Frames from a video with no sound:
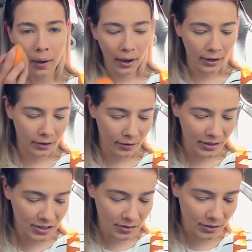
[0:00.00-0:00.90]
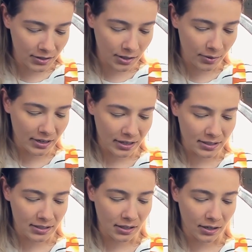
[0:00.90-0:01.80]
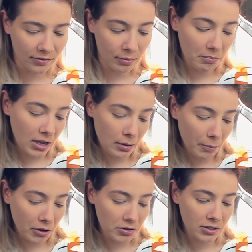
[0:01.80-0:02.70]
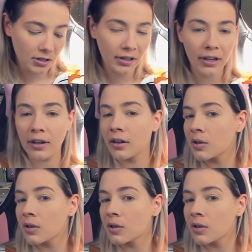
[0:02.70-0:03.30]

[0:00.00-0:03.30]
I don't know. It just feels so unnecessary for me personally.